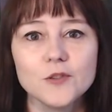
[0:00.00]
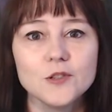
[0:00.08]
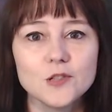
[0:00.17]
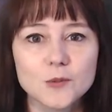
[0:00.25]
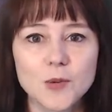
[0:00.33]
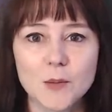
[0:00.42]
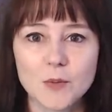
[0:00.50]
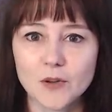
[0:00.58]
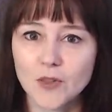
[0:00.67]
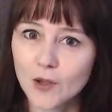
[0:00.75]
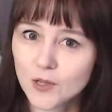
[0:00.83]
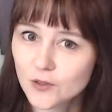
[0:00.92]
newspaper
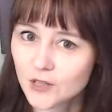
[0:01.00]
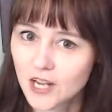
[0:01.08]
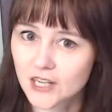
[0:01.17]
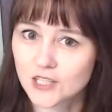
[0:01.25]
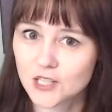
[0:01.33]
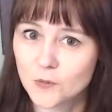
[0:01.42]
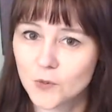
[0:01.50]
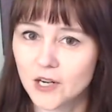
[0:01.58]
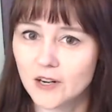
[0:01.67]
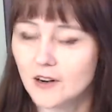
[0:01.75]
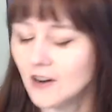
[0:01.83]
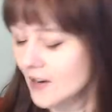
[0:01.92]
that you could actually
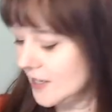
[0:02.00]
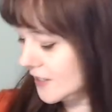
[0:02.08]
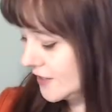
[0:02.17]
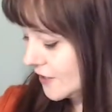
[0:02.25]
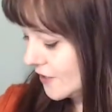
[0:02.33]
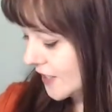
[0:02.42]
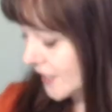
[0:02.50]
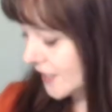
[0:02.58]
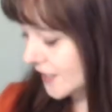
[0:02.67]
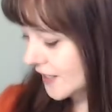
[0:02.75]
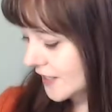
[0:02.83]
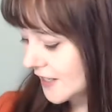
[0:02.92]
wear on your head.
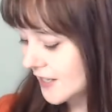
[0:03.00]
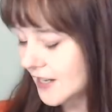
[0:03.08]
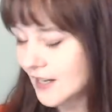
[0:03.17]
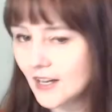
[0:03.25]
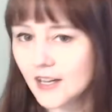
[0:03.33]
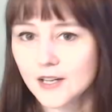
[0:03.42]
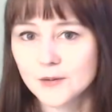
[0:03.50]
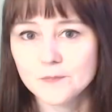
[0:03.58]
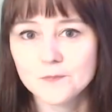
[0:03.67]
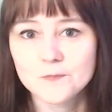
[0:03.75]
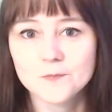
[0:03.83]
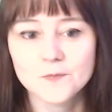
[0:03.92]
Um,
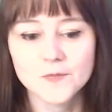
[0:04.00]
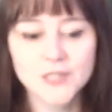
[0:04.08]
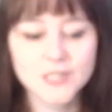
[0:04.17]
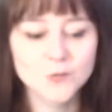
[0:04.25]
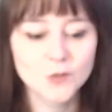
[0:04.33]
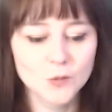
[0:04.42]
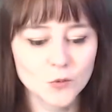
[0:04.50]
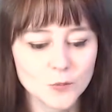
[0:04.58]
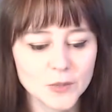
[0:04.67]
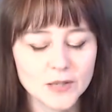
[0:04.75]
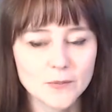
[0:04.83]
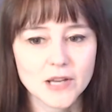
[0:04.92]
this one will
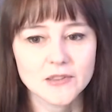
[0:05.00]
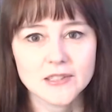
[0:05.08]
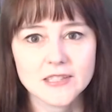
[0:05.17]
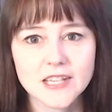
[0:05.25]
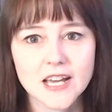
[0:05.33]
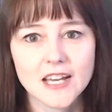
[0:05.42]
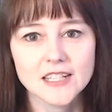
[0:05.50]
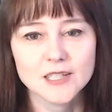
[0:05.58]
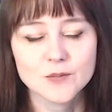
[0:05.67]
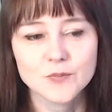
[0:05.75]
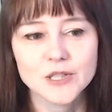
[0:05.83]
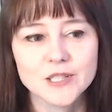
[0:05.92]
be about the
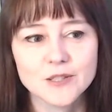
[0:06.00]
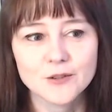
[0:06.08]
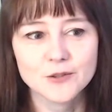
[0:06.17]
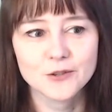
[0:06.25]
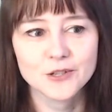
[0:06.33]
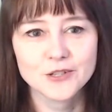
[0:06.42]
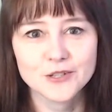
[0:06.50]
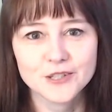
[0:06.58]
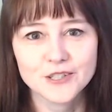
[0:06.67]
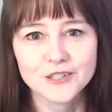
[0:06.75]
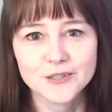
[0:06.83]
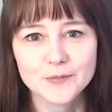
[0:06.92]
size. Please don't torture
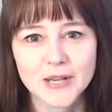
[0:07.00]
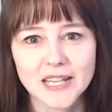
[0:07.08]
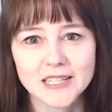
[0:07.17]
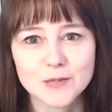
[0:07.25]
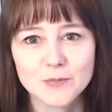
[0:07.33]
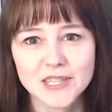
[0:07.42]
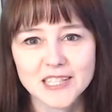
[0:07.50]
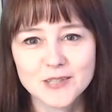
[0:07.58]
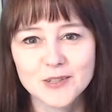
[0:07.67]
your pets, but this